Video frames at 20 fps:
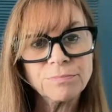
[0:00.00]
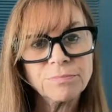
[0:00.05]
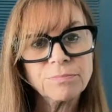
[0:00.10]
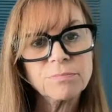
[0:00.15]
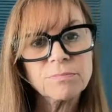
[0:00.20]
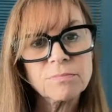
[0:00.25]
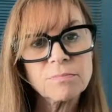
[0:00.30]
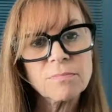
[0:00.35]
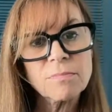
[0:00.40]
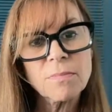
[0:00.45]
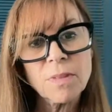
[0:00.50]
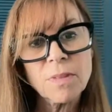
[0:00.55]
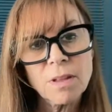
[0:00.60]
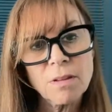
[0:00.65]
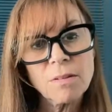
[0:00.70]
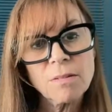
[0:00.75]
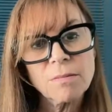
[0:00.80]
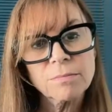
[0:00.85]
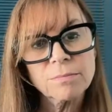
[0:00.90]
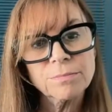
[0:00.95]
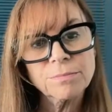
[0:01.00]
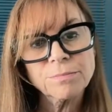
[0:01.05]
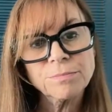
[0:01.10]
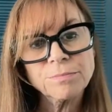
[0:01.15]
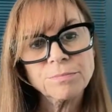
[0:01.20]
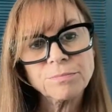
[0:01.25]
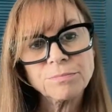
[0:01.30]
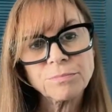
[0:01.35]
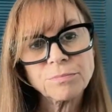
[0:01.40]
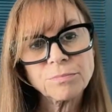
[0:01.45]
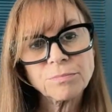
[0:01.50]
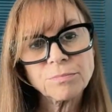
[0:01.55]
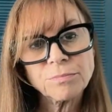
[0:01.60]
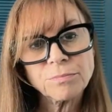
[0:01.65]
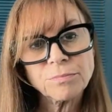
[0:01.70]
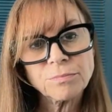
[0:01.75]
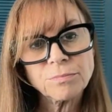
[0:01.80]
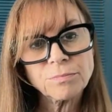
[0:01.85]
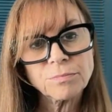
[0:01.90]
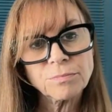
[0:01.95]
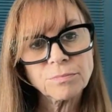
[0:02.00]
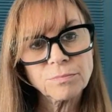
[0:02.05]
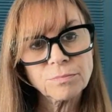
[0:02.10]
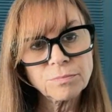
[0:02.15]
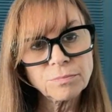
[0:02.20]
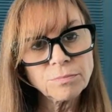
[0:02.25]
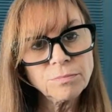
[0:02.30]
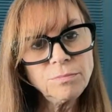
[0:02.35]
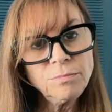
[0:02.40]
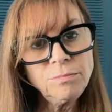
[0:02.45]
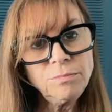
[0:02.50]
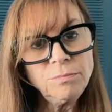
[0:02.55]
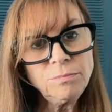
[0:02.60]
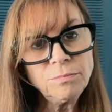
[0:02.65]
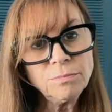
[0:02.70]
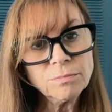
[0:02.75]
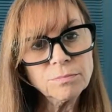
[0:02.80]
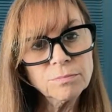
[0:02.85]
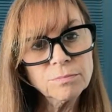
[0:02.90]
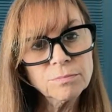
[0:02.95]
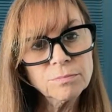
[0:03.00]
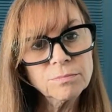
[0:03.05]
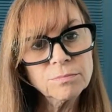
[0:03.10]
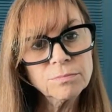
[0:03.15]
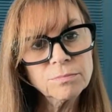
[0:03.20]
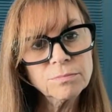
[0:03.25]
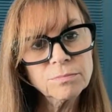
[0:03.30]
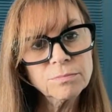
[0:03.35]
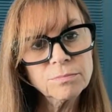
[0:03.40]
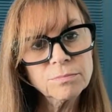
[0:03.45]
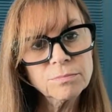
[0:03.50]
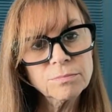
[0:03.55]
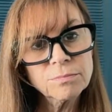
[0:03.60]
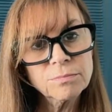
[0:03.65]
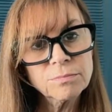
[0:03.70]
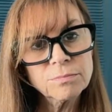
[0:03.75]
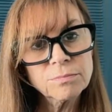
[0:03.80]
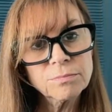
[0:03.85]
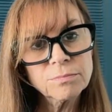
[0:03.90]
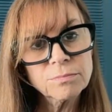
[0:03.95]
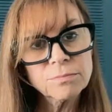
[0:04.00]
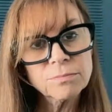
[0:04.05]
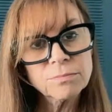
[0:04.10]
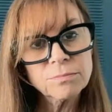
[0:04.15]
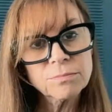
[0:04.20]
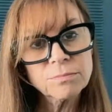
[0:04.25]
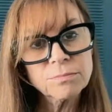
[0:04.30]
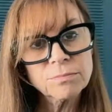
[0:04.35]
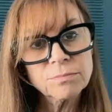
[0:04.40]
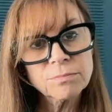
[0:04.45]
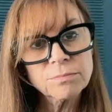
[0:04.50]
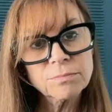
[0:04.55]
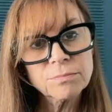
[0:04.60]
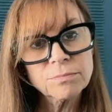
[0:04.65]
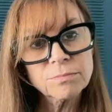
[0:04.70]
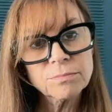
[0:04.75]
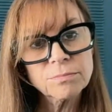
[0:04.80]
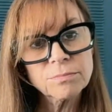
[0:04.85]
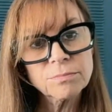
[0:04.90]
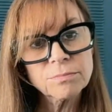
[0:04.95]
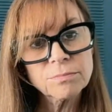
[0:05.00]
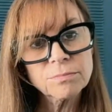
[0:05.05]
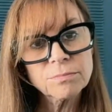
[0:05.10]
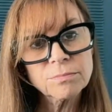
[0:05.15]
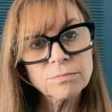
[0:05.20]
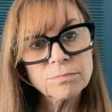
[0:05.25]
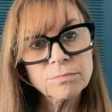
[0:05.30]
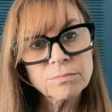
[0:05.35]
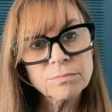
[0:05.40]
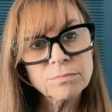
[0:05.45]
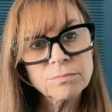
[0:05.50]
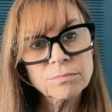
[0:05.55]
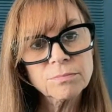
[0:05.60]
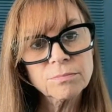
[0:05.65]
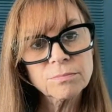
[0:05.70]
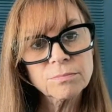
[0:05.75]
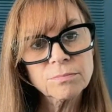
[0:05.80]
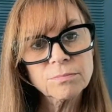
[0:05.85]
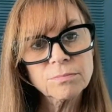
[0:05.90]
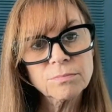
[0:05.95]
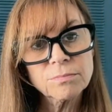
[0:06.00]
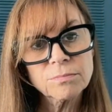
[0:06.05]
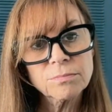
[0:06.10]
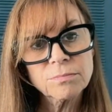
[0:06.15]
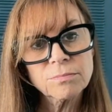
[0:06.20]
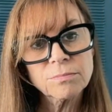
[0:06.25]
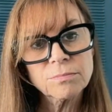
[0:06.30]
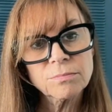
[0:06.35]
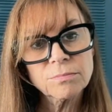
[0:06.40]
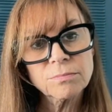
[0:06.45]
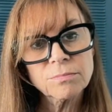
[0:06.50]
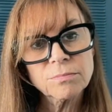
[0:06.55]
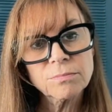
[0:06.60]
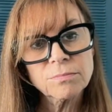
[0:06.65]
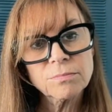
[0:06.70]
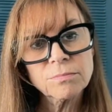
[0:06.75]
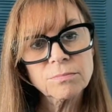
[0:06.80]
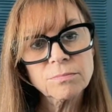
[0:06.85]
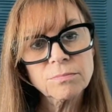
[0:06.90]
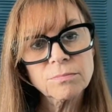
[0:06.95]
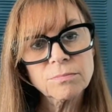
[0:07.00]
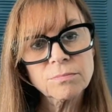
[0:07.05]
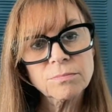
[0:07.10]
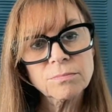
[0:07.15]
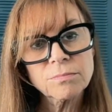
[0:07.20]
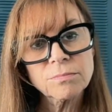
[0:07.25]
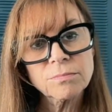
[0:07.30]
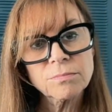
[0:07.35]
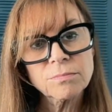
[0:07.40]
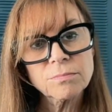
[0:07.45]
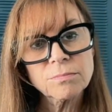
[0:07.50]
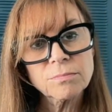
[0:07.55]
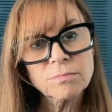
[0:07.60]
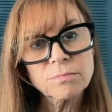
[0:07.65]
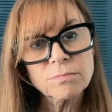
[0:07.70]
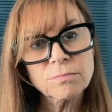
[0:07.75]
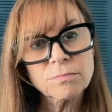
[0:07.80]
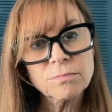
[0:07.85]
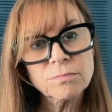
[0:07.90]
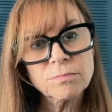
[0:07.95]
The person shown says nothing.